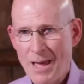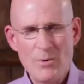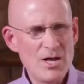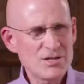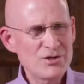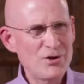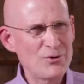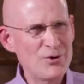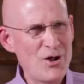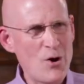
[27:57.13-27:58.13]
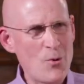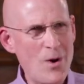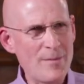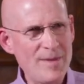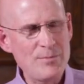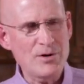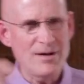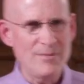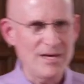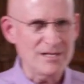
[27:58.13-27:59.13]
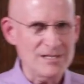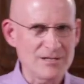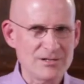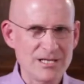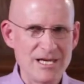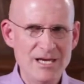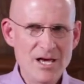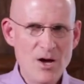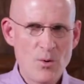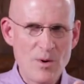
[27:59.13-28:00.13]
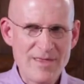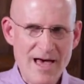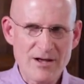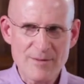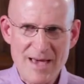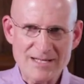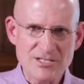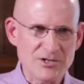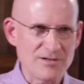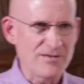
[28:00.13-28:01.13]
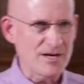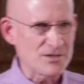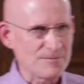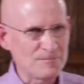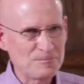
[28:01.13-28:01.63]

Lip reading: And we also don't know why people come in clearly without a bacterial infection.